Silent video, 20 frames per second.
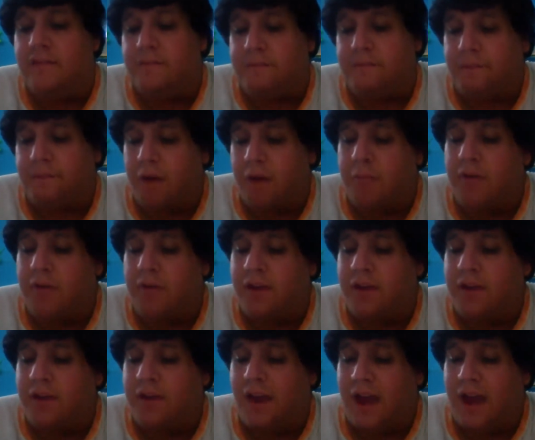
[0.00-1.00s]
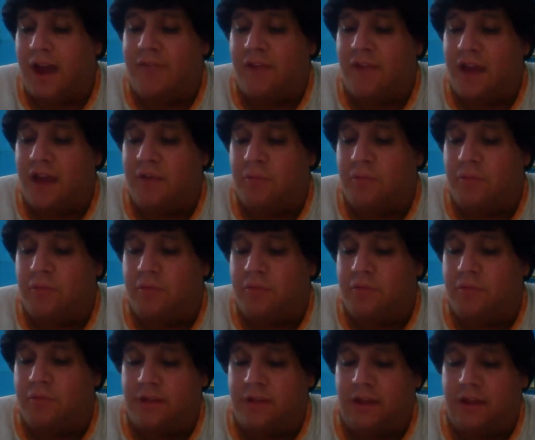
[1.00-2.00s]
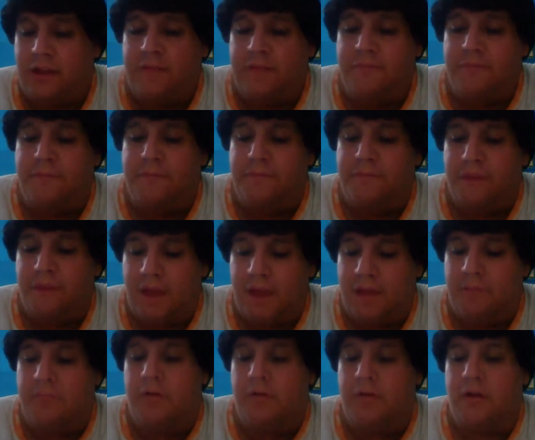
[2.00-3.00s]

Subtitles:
vomiting live animals, and phlegmon.